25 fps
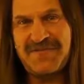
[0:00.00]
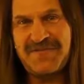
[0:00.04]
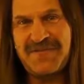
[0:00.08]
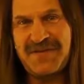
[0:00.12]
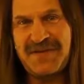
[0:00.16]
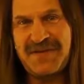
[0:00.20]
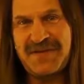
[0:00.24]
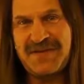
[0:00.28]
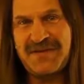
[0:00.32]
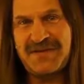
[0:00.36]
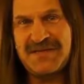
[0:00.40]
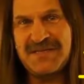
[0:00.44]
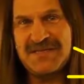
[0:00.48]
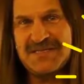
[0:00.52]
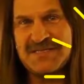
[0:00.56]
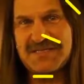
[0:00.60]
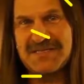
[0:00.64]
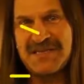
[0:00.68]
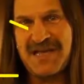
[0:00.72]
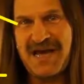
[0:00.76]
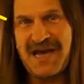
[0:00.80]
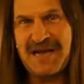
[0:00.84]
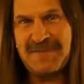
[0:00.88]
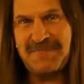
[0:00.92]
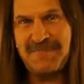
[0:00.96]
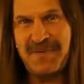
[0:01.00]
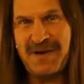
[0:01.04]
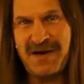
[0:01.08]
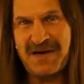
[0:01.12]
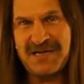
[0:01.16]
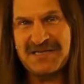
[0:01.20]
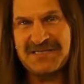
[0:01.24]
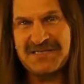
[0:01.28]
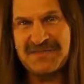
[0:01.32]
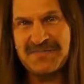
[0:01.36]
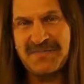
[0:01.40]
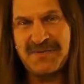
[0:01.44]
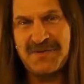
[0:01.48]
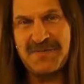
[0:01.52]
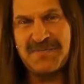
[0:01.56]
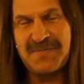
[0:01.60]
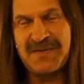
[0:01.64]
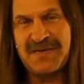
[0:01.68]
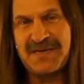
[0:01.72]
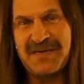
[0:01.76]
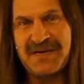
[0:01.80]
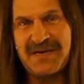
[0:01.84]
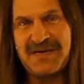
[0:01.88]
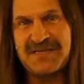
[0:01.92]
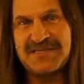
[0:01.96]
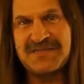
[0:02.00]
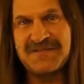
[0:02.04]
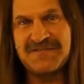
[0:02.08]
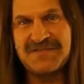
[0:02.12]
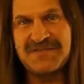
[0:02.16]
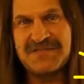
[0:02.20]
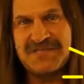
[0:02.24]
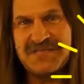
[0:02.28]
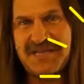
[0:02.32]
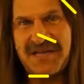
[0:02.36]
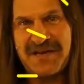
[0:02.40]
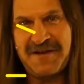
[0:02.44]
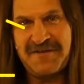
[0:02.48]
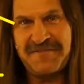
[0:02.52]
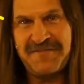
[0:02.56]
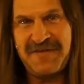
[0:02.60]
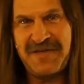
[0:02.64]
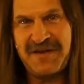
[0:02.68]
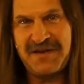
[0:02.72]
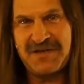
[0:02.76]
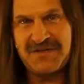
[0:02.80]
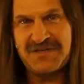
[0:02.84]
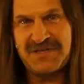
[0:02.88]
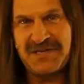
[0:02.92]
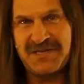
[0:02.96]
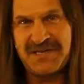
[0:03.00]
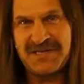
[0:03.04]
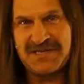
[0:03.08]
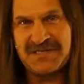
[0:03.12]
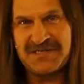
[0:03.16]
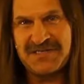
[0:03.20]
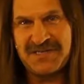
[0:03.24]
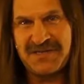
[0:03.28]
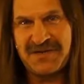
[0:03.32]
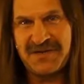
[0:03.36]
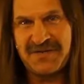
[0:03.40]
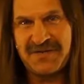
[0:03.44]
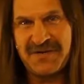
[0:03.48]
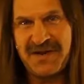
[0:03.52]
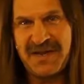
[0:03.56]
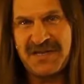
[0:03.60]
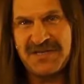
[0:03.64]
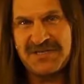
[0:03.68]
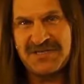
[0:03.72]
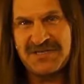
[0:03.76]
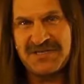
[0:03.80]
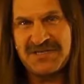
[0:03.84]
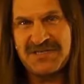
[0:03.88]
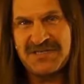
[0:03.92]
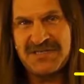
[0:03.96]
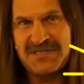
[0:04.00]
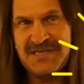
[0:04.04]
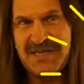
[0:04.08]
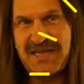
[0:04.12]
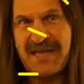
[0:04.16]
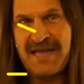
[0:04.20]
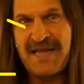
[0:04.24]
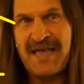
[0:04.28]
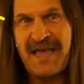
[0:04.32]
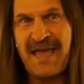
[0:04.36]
field is not possible because of self-energy considerations